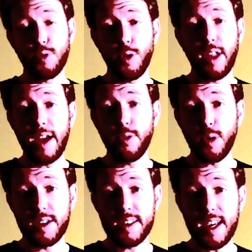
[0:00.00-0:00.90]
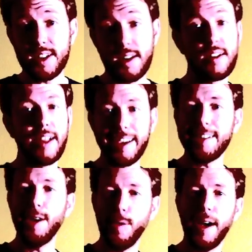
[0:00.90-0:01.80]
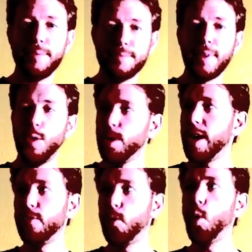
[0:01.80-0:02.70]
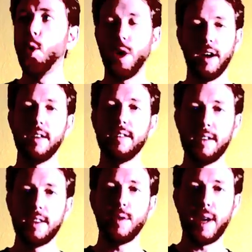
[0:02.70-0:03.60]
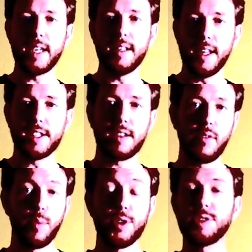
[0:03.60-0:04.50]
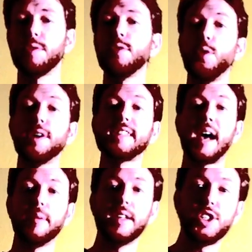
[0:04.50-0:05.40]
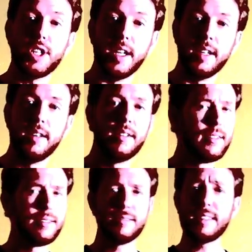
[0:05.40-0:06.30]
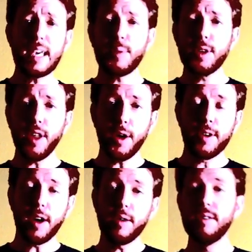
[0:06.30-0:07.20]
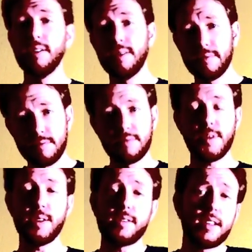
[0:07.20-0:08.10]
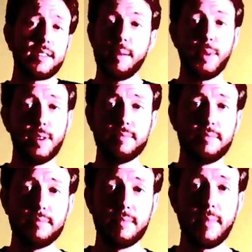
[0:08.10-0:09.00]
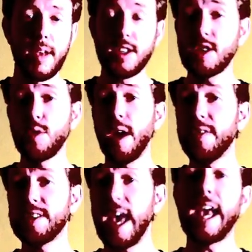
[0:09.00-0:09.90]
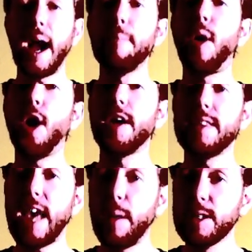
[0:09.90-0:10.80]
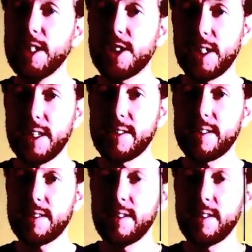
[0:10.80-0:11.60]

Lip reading: pro-life organization, you're like, you know what? We're not for the regulation of abortion. We're for its abolition. Keep your logo. Use the symbol. It's just a way of saying I'm part of the abolitionists.